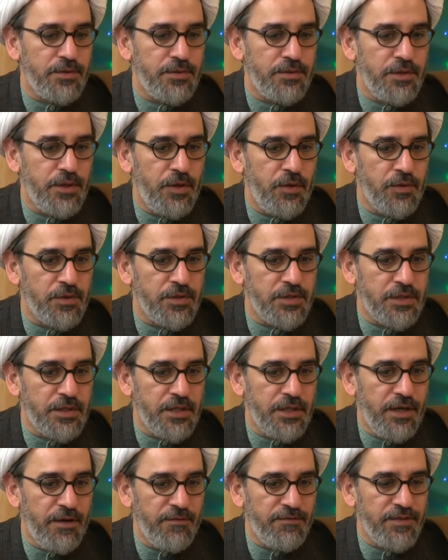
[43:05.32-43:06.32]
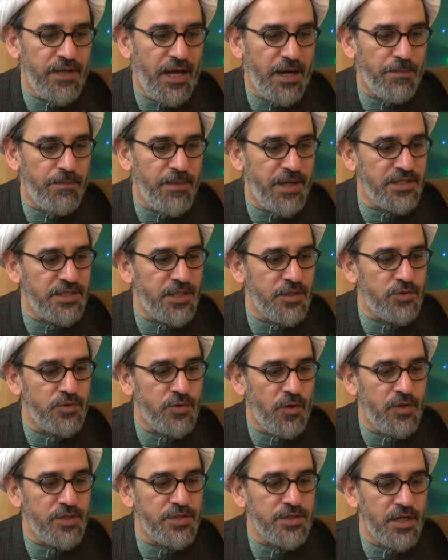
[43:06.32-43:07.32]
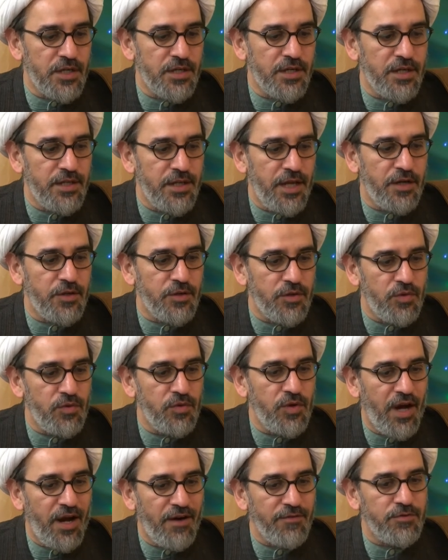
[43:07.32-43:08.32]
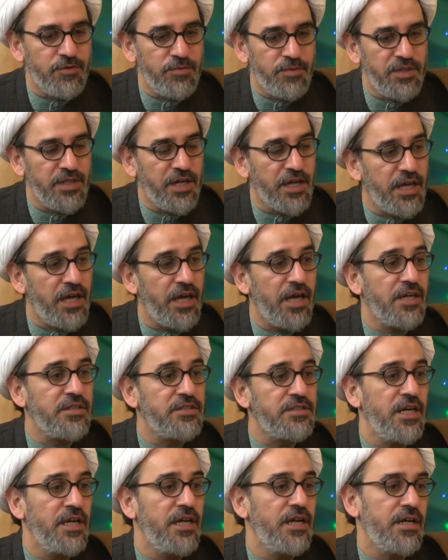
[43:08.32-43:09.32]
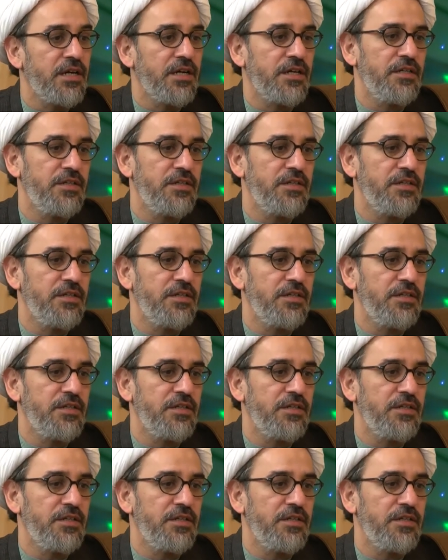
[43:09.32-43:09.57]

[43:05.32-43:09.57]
you know, give that message to all children that you have to be the caretaker.